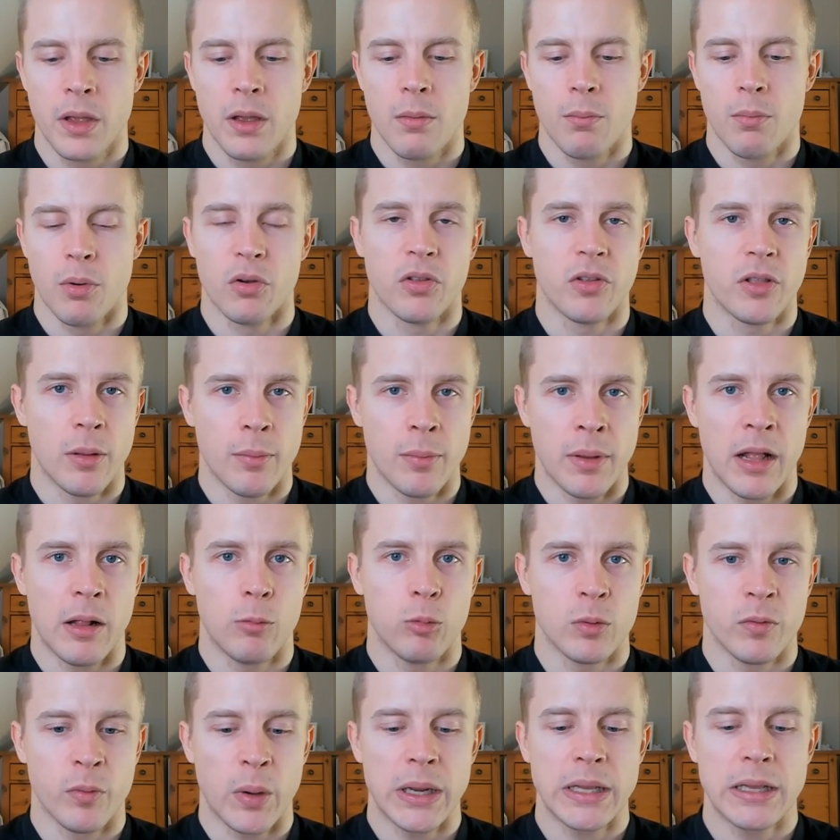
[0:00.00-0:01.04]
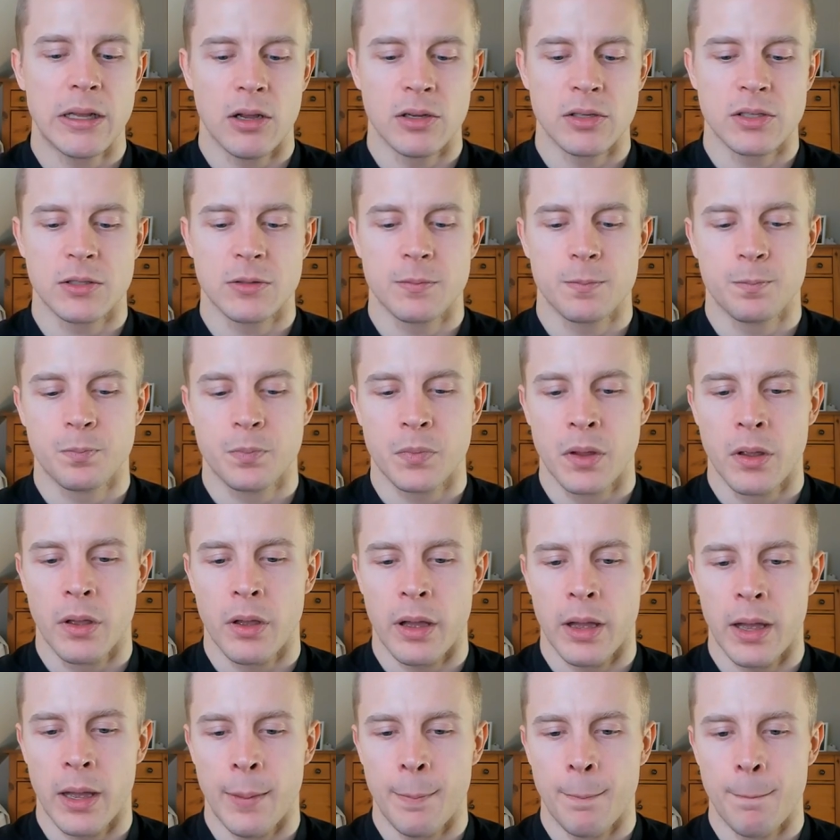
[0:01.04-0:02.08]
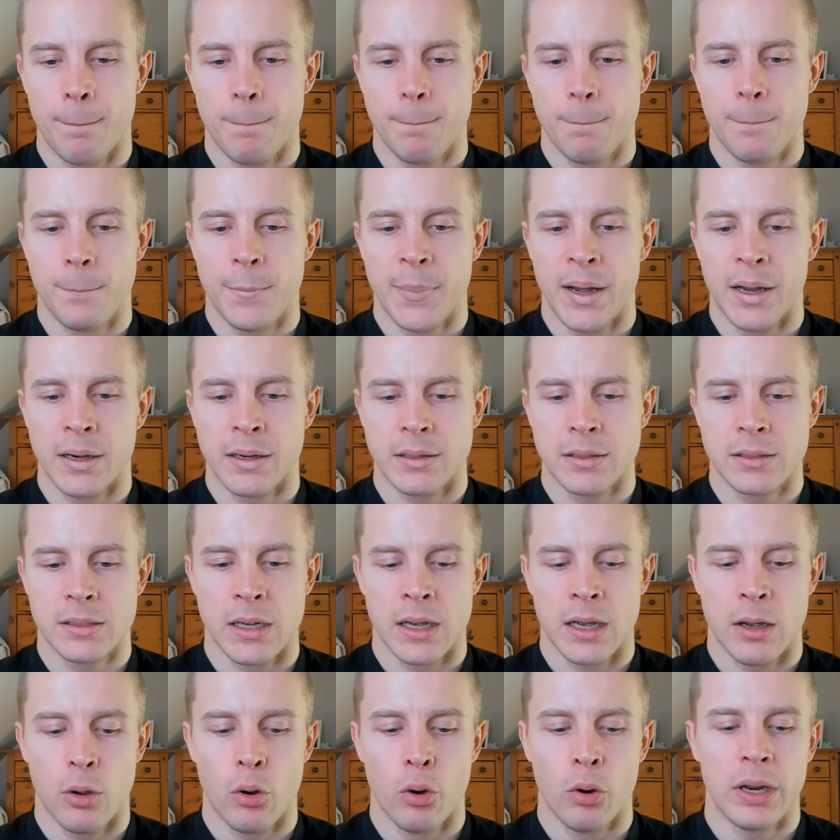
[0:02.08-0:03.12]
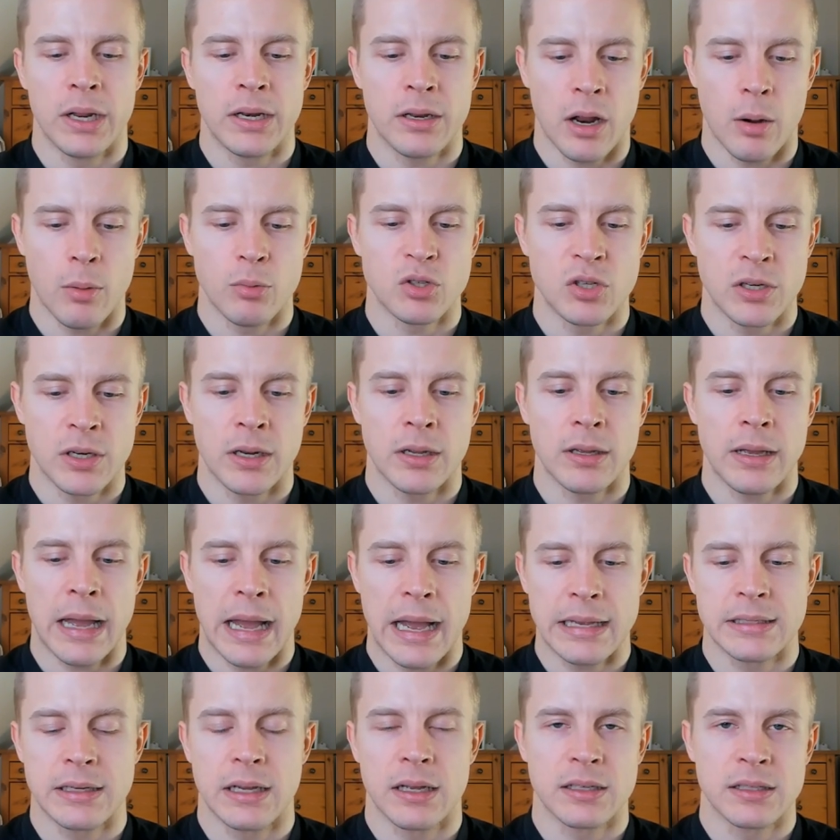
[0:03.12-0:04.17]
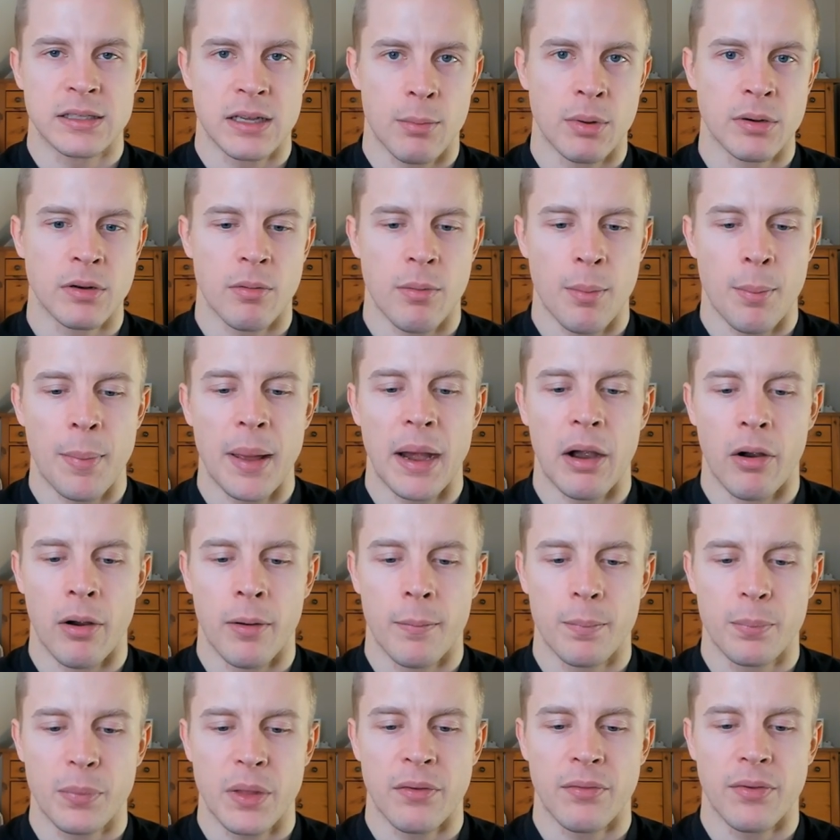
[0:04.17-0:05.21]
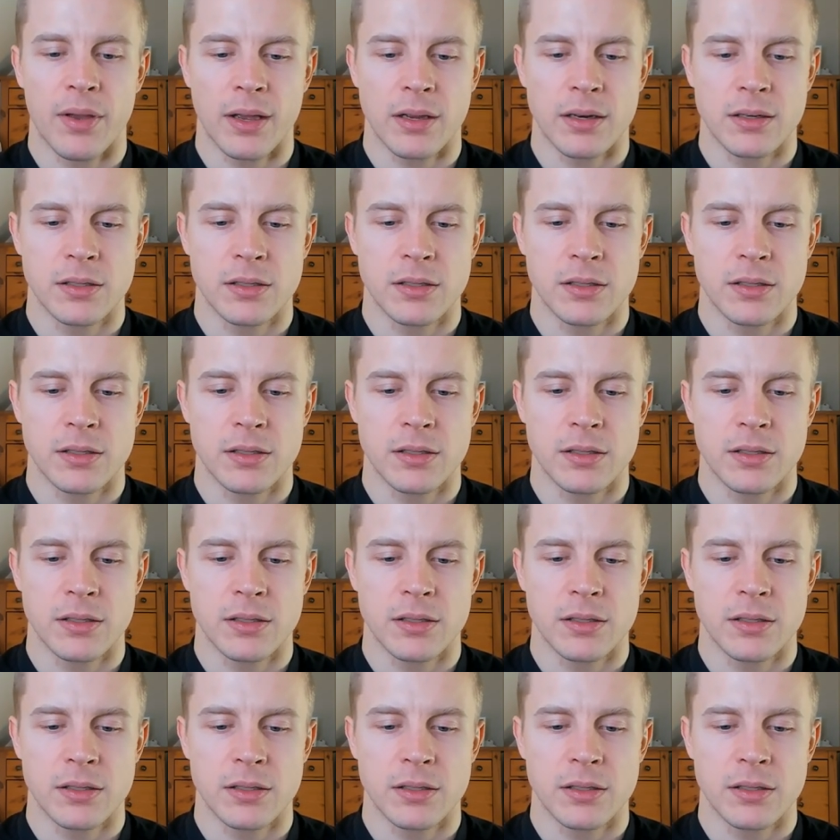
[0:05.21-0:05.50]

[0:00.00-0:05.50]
Both of them help with weight loss, um, but uh, early time eating has like a somewhat of a better effect.